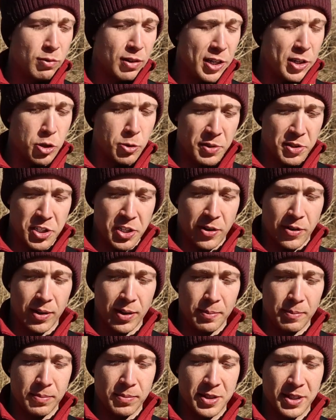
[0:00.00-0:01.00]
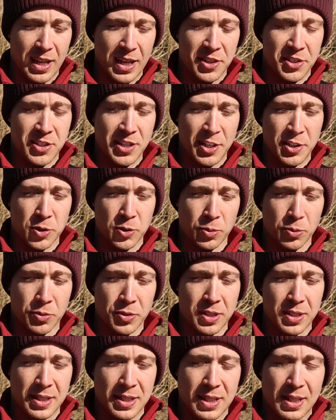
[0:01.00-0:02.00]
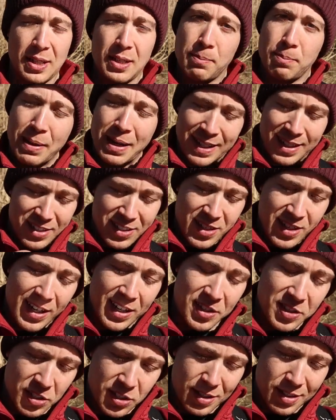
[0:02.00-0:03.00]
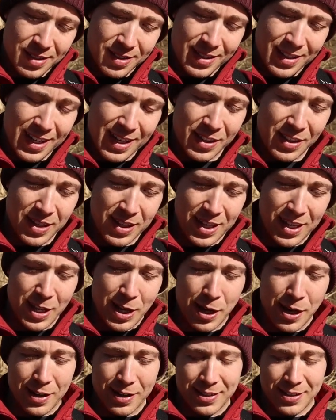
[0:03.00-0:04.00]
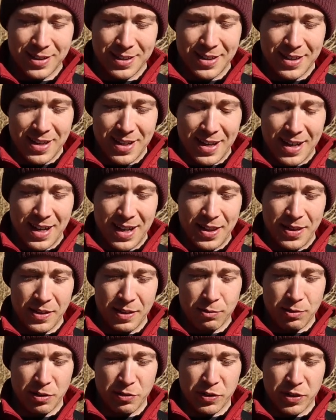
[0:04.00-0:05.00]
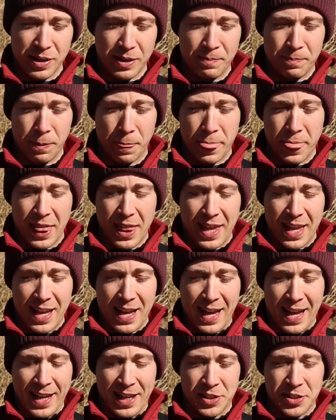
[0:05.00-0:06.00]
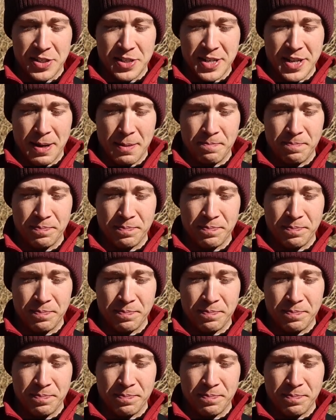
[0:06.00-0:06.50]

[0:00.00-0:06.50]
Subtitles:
really took my time to get settled, bank sticks in the river, and